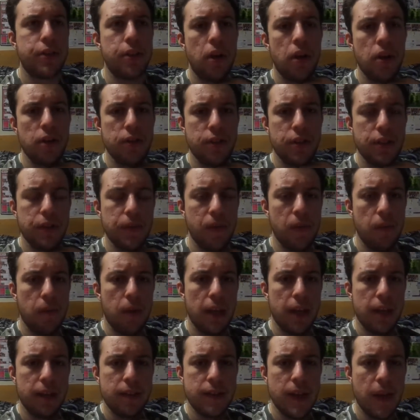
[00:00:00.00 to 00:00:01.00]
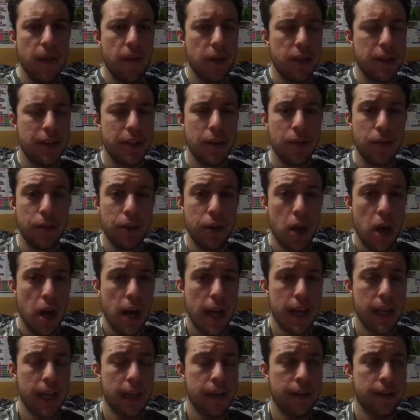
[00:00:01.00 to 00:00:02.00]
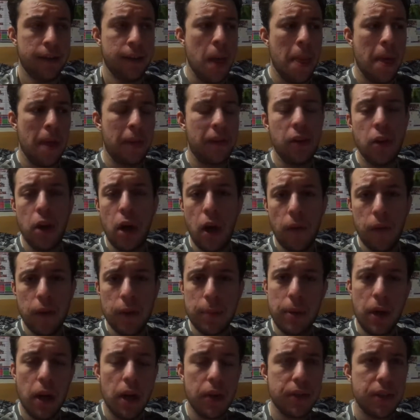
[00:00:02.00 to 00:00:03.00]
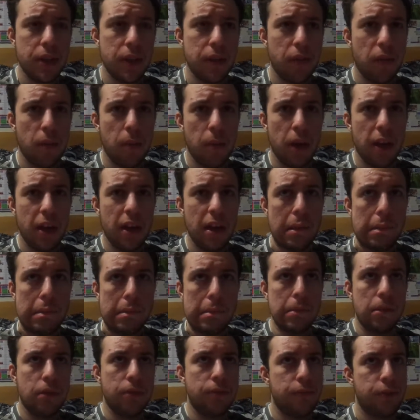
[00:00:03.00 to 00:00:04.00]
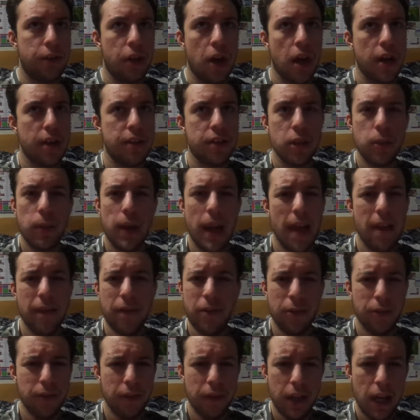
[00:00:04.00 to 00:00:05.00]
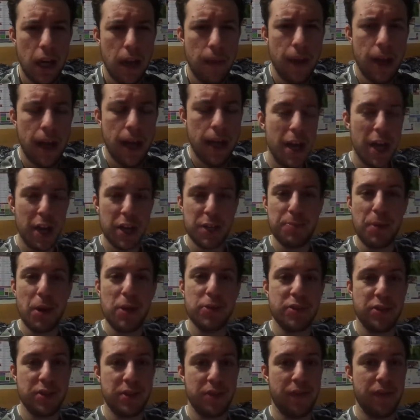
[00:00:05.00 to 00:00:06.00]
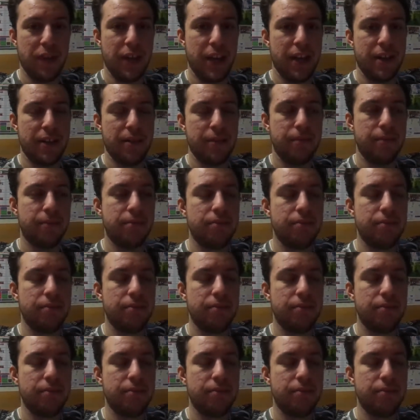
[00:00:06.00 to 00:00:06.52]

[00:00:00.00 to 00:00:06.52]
Dance is from like 7 until 9, and there's an after party from like 9 to 11 or something like that. But I spoke to Sophia,